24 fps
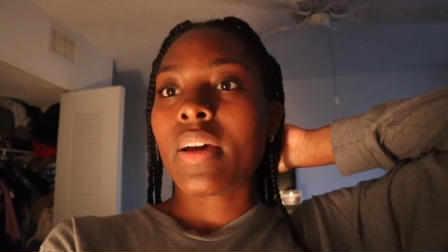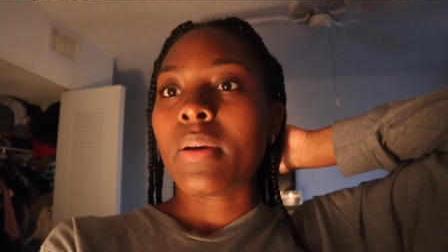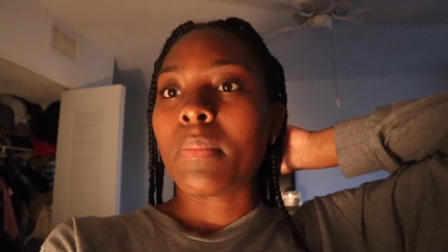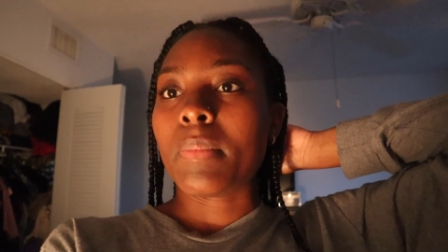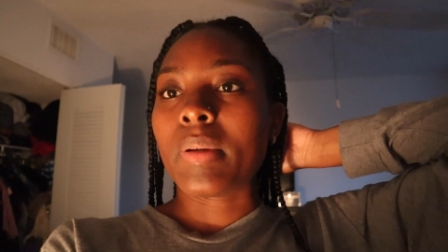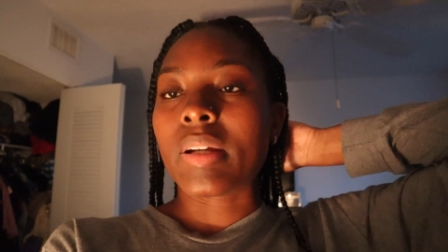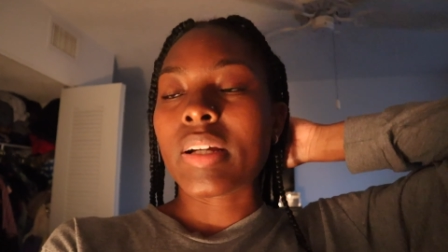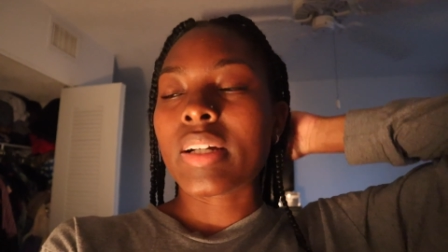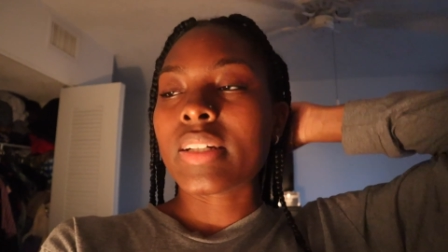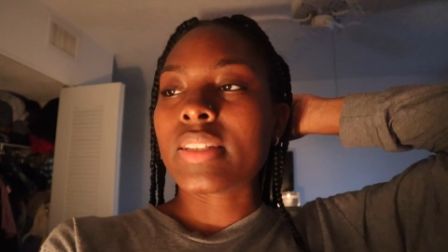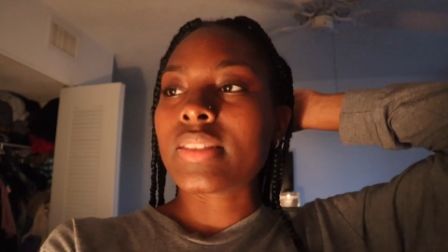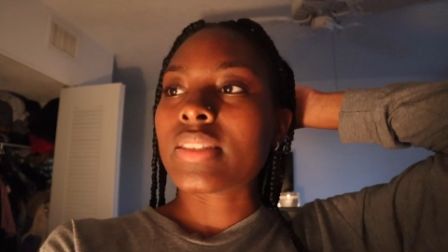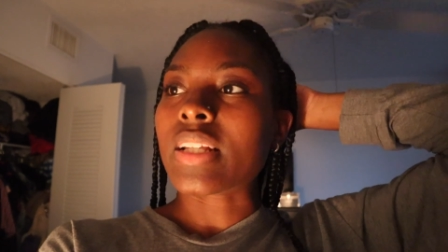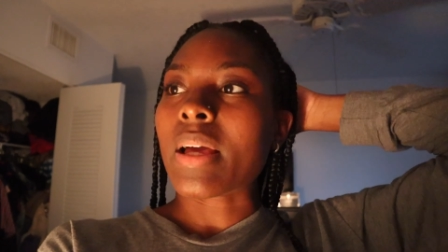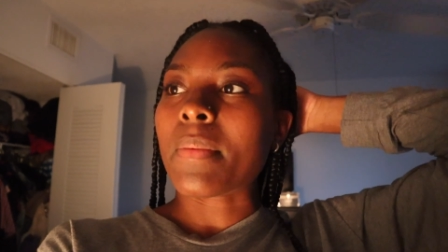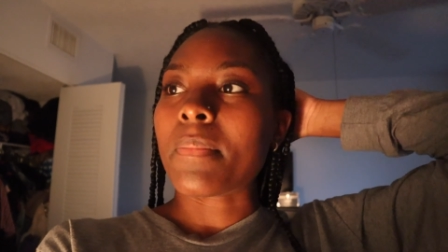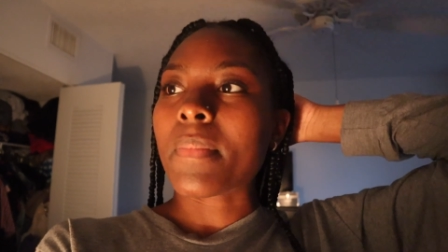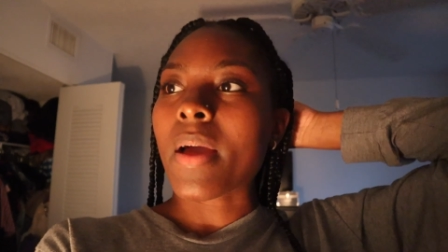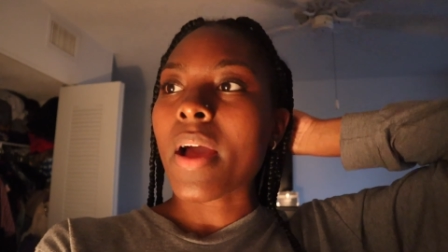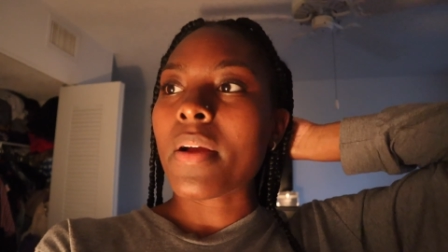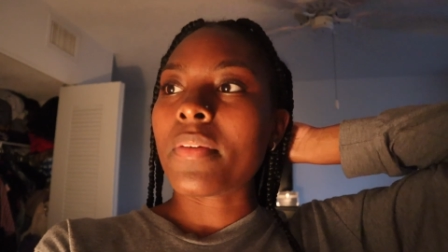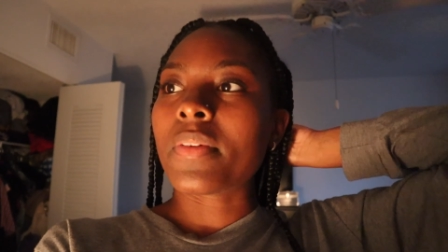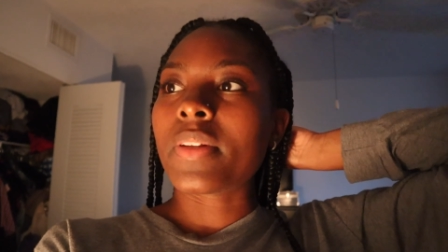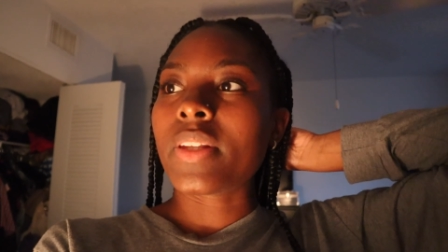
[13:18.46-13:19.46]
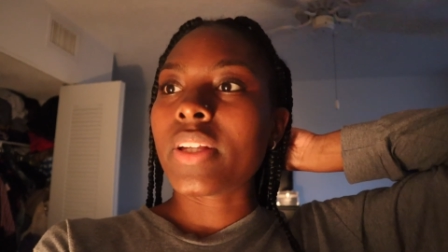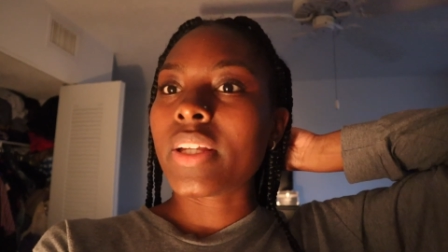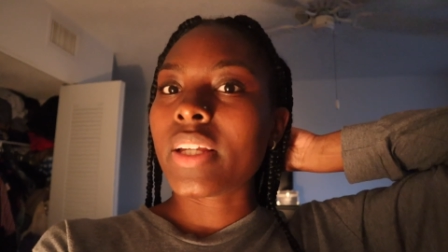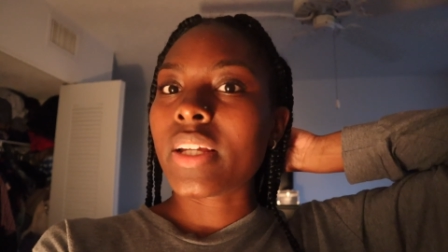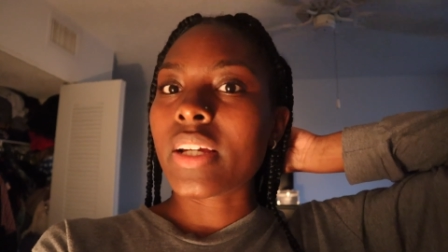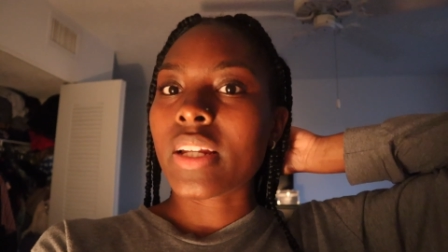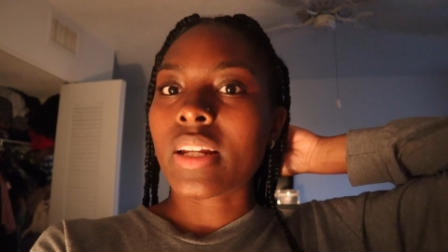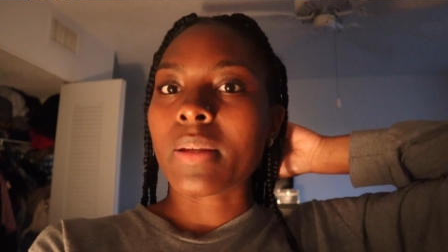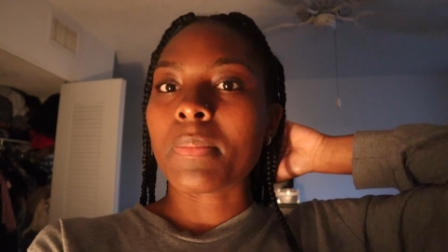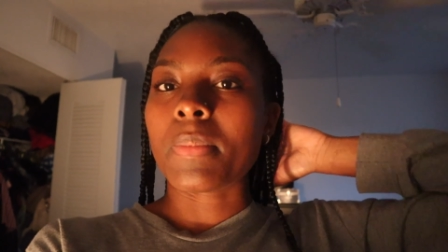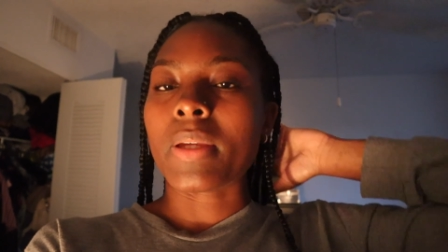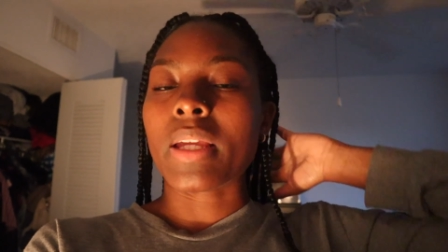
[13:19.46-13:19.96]
because I'm not really
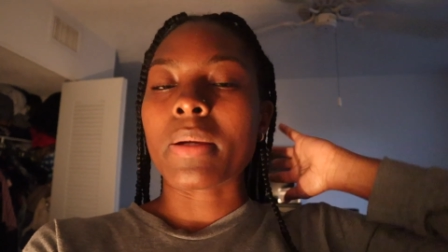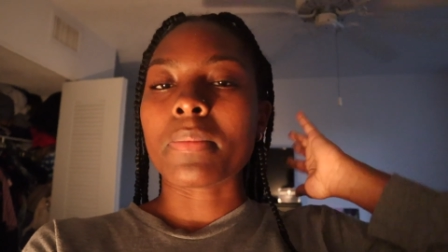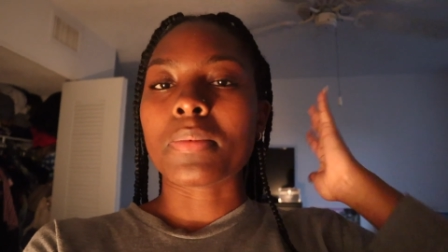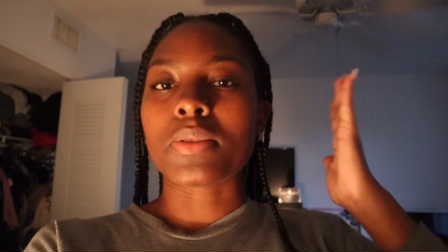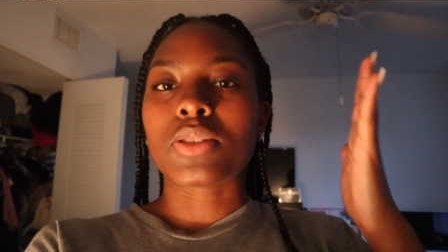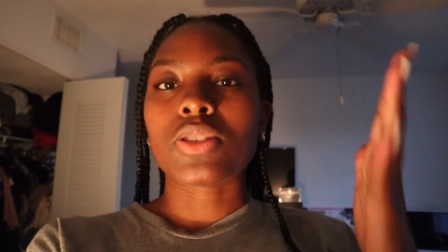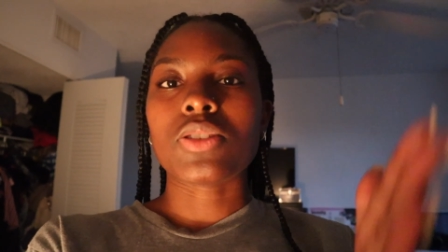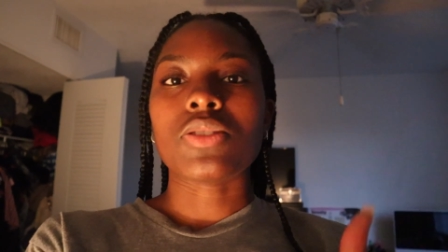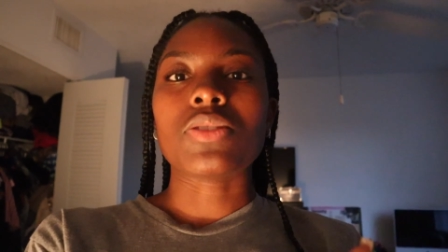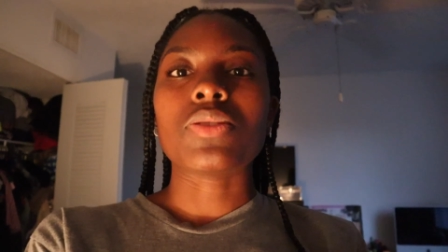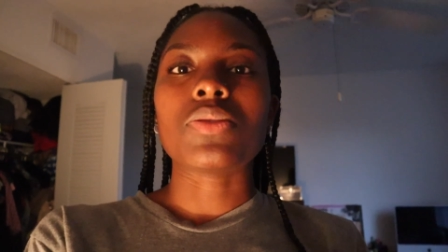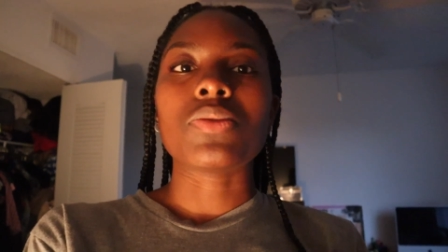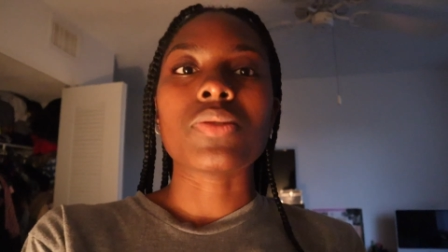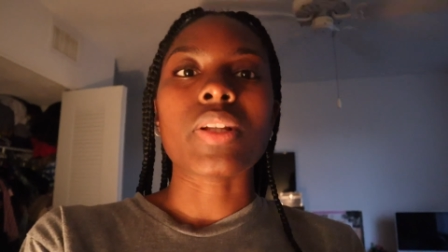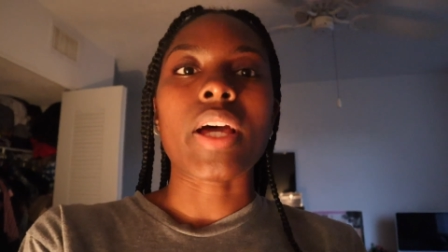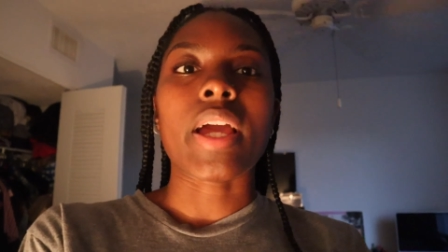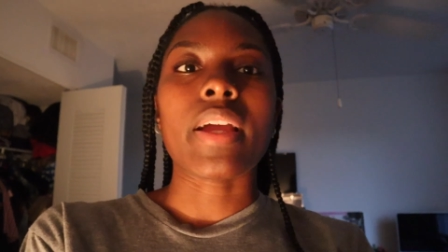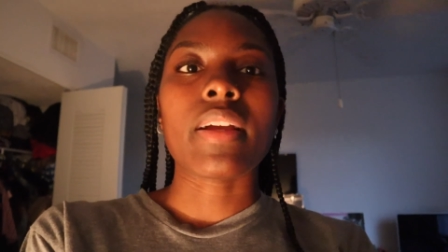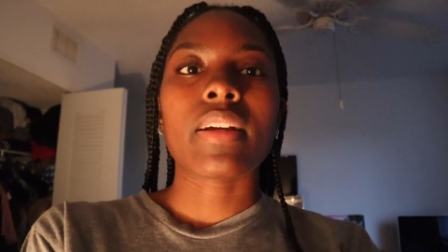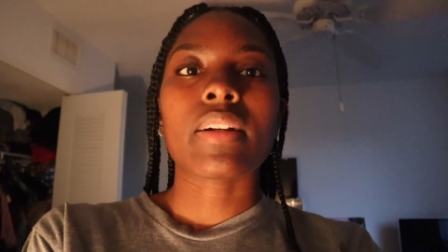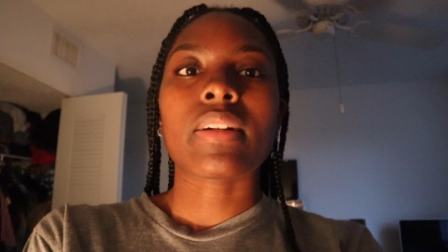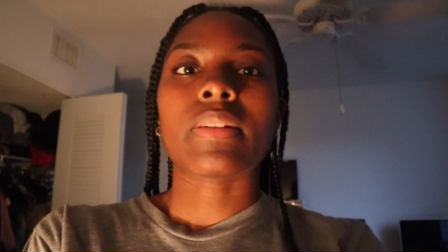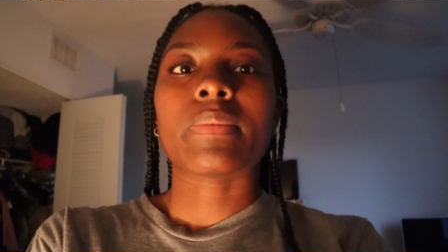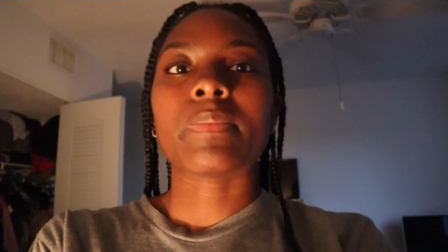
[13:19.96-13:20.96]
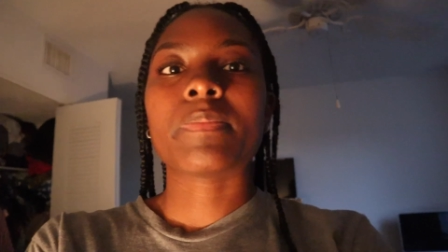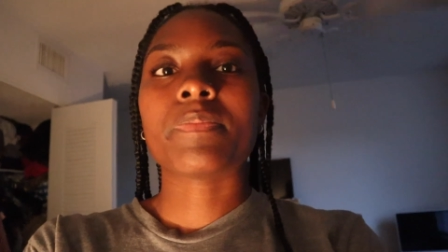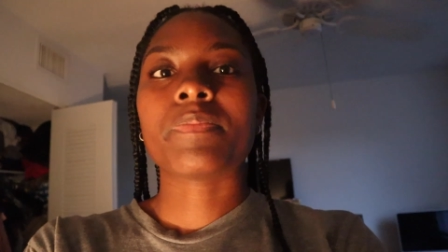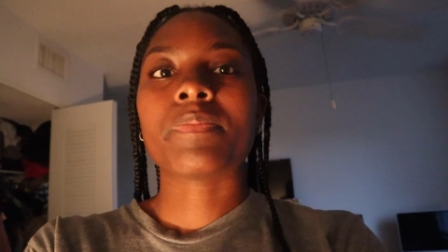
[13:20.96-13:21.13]
going to be able to do like